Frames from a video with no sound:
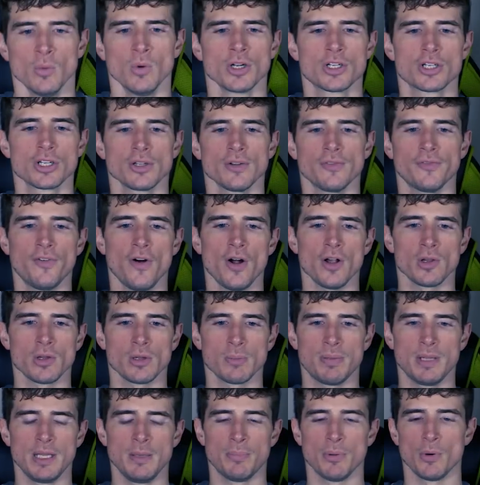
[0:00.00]
Which of the
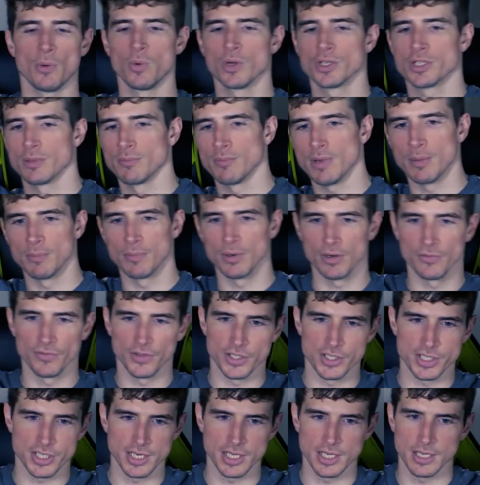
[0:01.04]
following people was a member of
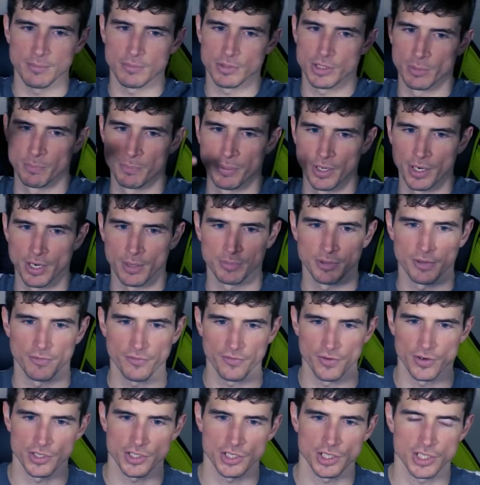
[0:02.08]
the team to put up the
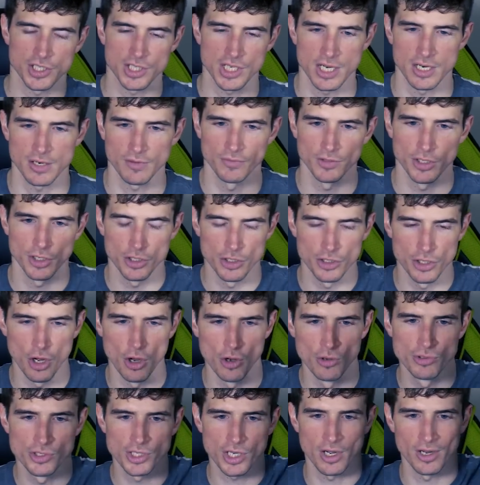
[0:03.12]
first ascent of the
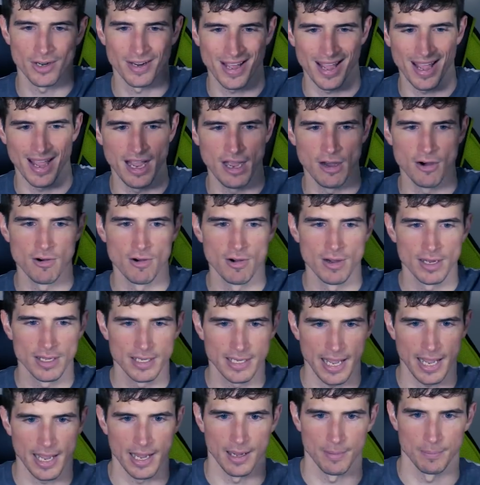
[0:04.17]
nose on El
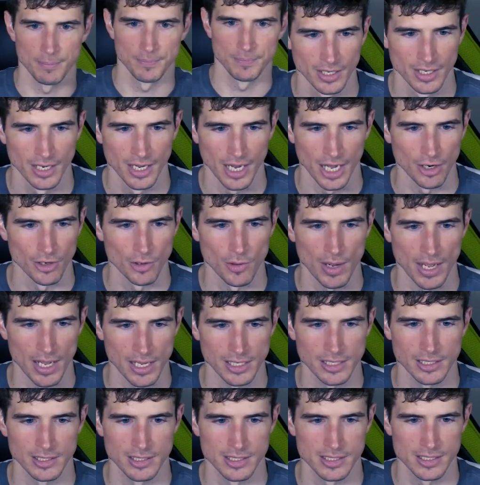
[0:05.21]
Cap? I don't know
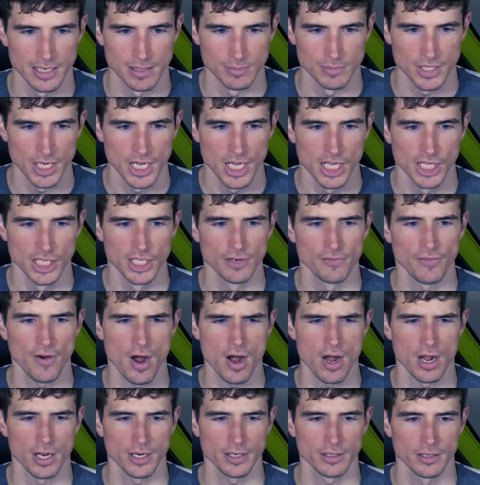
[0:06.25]
any of these names.
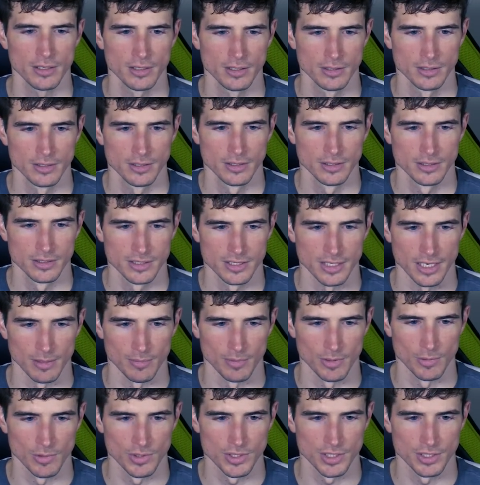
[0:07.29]
Yvonne. Damn,
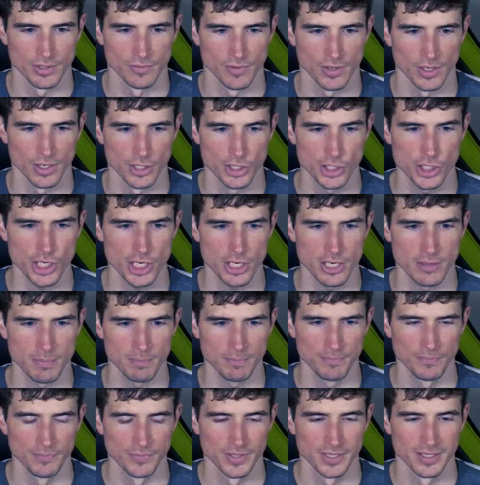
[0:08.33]
it wasn't Yvonne.
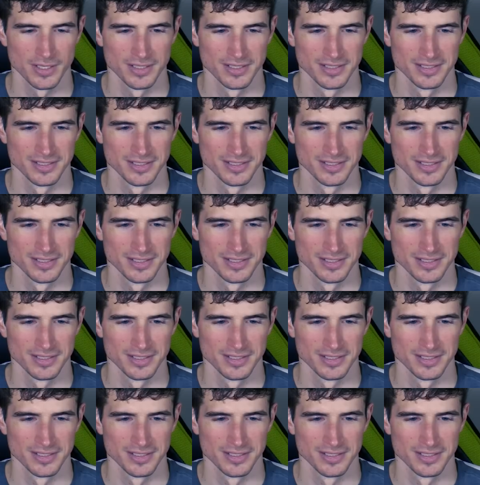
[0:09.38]
Jim.